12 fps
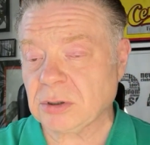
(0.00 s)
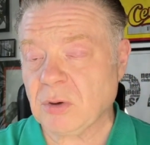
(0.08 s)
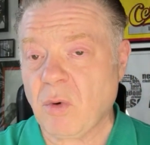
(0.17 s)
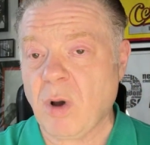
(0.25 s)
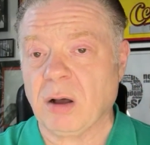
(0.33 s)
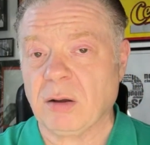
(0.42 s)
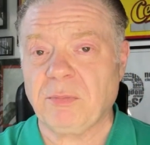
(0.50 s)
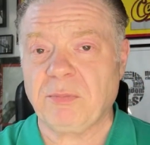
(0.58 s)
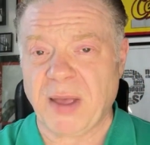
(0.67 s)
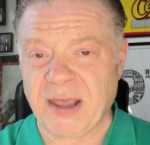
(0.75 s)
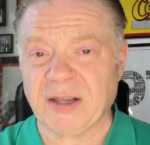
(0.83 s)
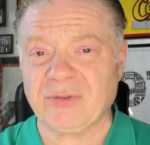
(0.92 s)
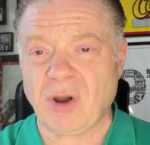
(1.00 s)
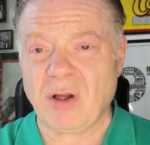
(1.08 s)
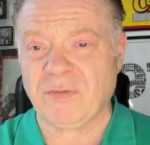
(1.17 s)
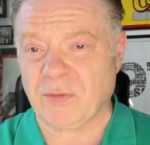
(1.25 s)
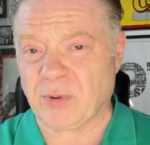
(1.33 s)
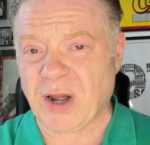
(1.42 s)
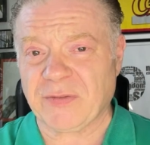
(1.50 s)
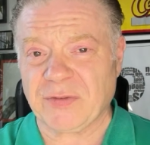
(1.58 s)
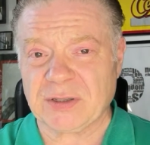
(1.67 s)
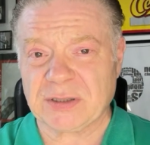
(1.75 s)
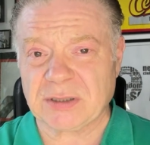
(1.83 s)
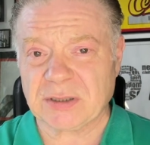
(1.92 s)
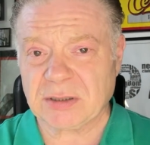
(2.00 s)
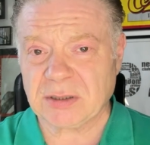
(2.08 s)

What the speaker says: What? Bacon roll for breakfast?